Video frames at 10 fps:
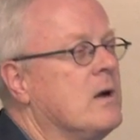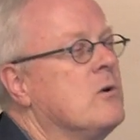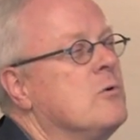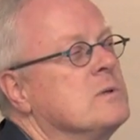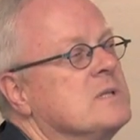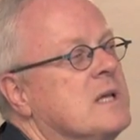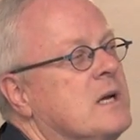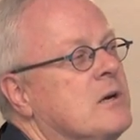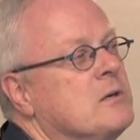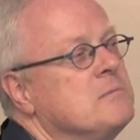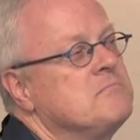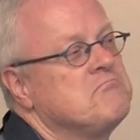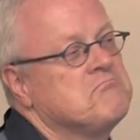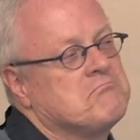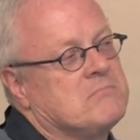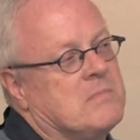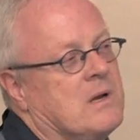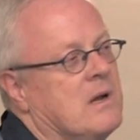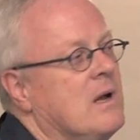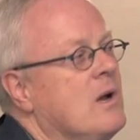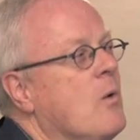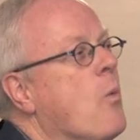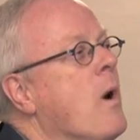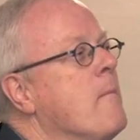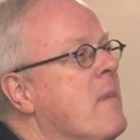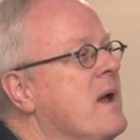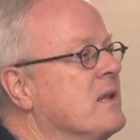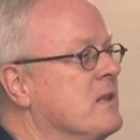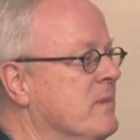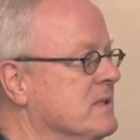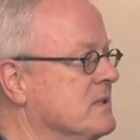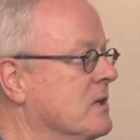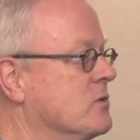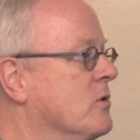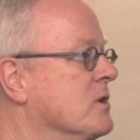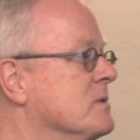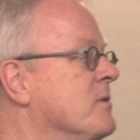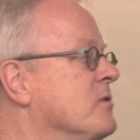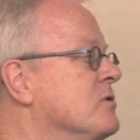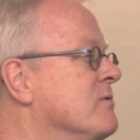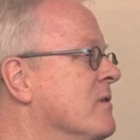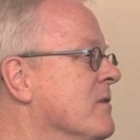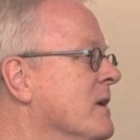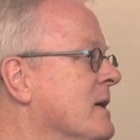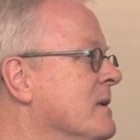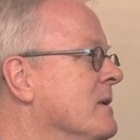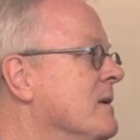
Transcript: Who was there? What made it the best sexual experience you've ever had?